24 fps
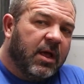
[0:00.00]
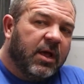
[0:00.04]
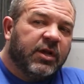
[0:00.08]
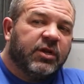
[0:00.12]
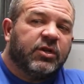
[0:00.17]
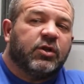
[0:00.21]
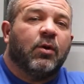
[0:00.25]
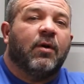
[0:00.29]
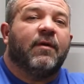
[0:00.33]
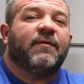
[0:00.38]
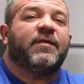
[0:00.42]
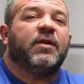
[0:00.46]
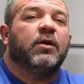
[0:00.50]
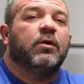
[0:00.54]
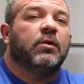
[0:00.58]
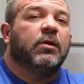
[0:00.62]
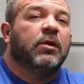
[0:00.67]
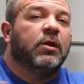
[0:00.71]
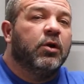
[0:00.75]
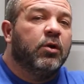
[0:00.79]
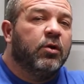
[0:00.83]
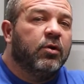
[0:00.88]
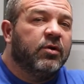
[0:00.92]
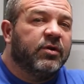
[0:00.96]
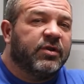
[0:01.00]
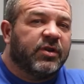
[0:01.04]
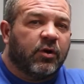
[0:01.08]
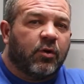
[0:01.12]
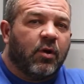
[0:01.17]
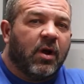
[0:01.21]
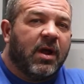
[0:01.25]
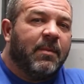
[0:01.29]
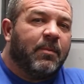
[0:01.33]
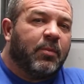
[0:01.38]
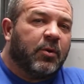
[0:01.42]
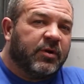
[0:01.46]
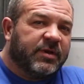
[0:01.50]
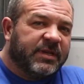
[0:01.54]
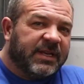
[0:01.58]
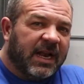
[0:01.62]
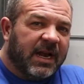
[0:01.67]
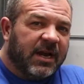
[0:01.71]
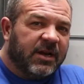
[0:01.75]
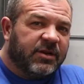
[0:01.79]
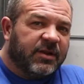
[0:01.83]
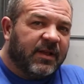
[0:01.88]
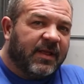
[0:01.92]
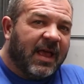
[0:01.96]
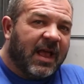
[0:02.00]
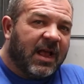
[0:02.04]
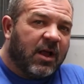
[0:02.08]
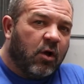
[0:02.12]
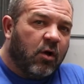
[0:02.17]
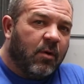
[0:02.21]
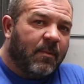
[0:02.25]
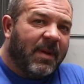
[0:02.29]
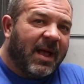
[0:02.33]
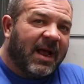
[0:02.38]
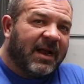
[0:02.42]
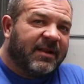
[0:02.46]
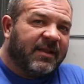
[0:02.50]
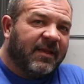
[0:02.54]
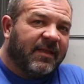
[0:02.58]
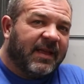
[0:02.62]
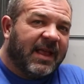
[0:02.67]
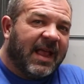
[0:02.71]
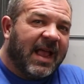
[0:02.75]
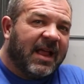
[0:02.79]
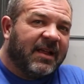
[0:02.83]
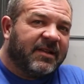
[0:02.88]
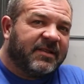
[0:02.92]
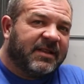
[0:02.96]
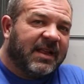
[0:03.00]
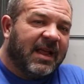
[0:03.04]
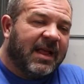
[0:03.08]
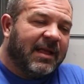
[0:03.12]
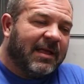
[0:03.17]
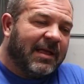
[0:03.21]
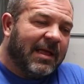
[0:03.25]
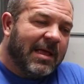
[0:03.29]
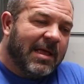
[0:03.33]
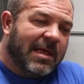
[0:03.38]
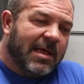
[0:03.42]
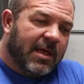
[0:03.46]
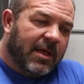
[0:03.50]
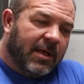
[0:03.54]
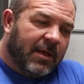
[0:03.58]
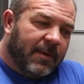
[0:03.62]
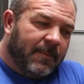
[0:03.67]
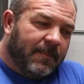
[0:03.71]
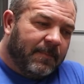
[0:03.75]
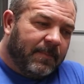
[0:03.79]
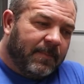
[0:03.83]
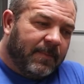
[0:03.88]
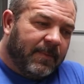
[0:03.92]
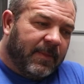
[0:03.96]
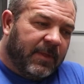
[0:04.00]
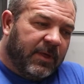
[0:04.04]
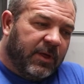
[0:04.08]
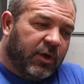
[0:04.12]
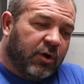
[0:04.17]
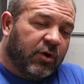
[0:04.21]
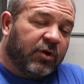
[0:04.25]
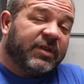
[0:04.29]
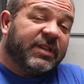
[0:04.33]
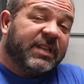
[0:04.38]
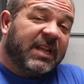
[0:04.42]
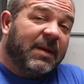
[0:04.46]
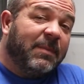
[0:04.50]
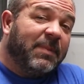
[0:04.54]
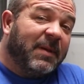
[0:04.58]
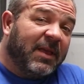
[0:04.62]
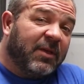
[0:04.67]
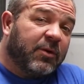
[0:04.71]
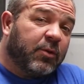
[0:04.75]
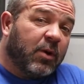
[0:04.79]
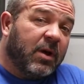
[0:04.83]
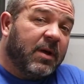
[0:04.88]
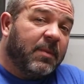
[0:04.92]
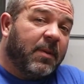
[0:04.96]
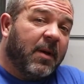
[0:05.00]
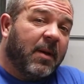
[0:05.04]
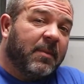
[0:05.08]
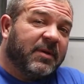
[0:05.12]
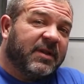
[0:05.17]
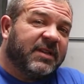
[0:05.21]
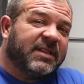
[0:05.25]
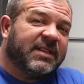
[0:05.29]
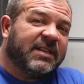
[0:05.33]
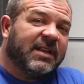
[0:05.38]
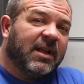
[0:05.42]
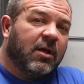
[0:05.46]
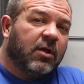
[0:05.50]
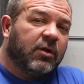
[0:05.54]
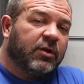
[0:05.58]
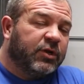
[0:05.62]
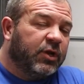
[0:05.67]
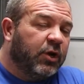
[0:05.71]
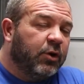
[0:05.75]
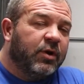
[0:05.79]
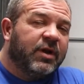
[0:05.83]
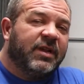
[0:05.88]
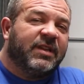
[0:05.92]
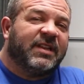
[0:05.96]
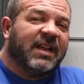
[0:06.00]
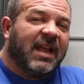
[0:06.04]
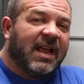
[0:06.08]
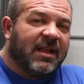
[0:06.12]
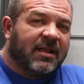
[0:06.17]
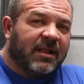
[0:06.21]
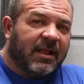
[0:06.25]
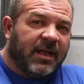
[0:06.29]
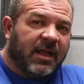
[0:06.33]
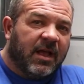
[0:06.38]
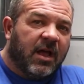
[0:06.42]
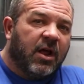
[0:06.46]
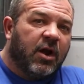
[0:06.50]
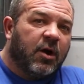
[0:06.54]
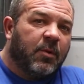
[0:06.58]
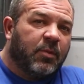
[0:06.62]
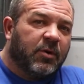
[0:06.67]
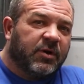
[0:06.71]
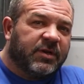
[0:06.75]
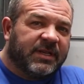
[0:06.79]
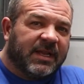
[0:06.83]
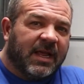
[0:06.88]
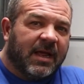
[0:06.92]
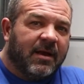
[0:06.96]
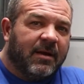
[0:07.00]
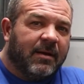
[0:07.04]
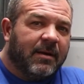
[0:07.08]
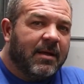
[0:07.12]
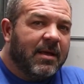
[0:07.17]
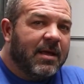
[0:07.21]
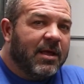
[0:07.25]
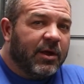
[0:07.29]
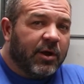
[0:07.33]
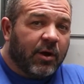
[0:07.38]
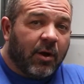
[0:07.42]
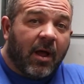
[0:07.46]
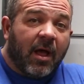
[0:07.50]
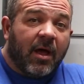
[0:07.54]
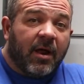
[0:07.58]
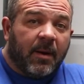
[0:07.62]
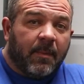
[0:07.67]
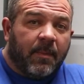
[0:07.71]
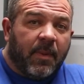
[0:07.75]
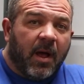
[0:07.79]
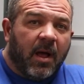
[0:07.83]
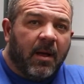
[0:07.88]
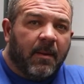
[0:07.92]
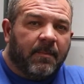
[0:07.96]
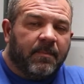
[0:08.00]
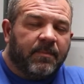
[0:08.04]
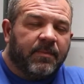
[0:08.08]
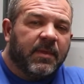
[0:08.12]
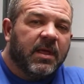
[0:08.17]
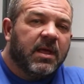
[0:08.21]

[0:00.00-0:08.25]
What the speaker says: So if you lose a great percentage of that going back to the gas tank, your CP3 pump is still duty cycling 100%. You're out of pump.